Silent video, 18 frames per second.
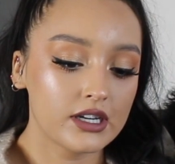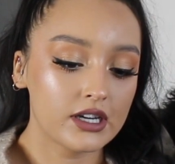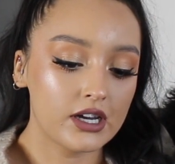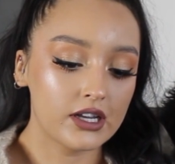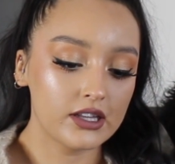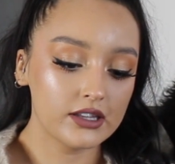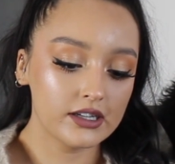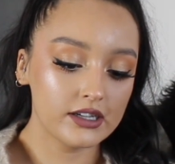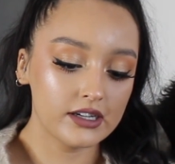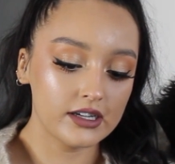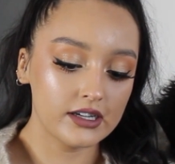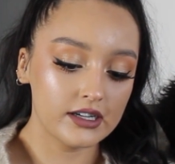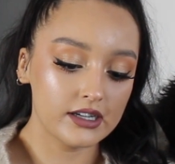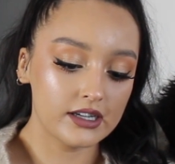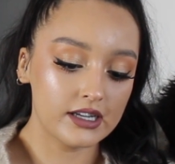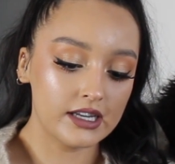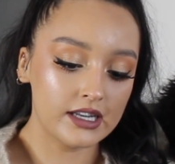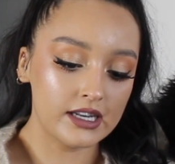color,
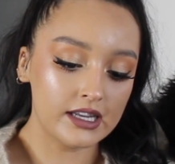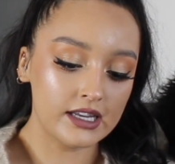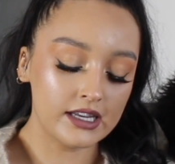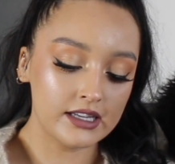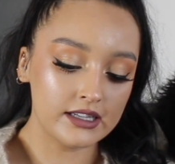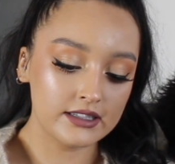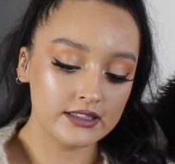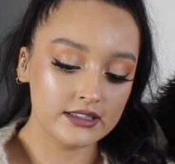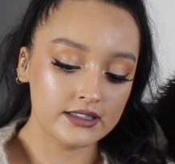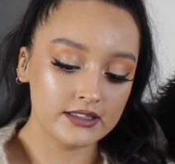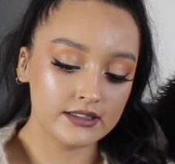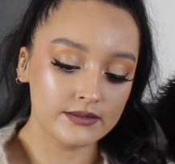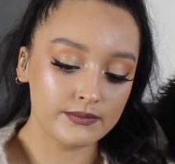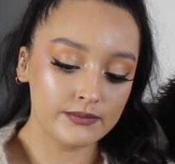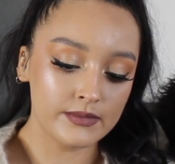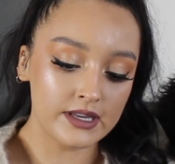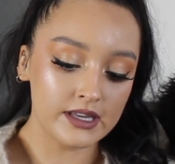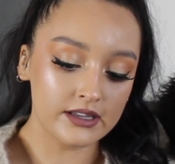and it
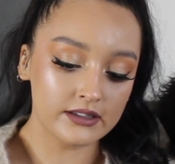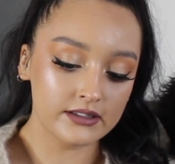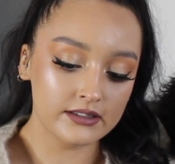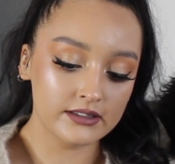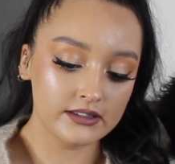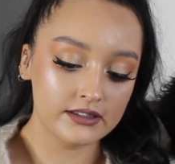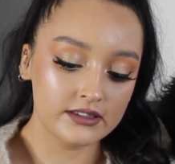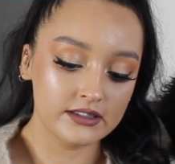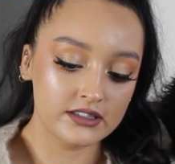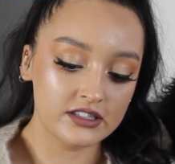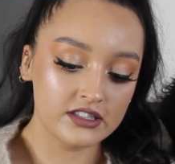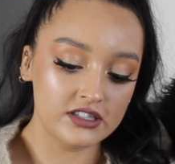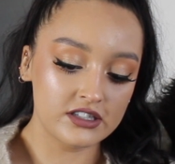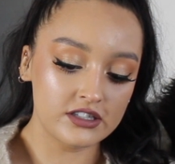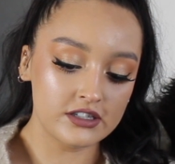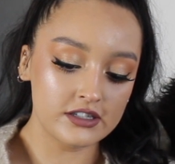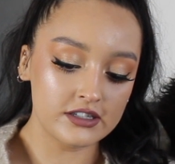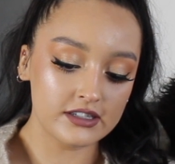smells
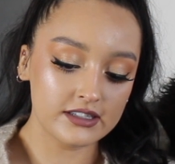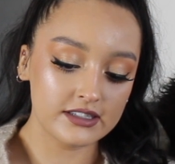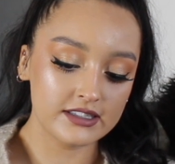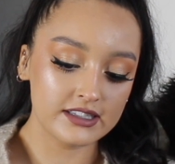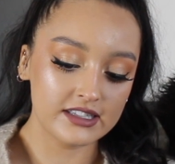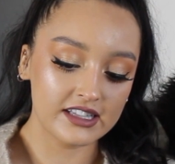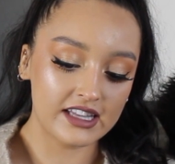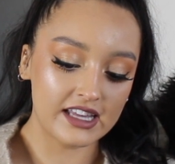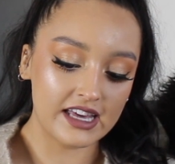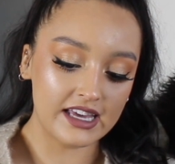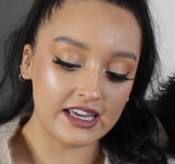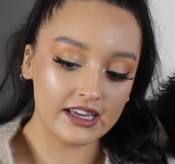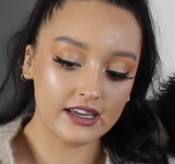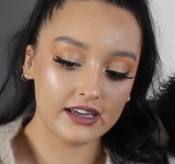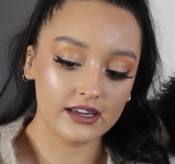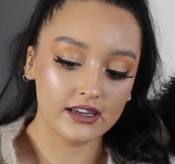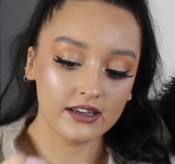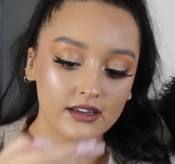just
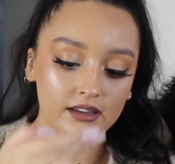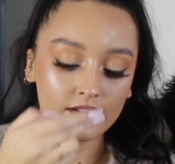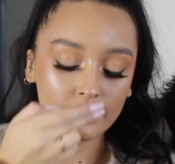like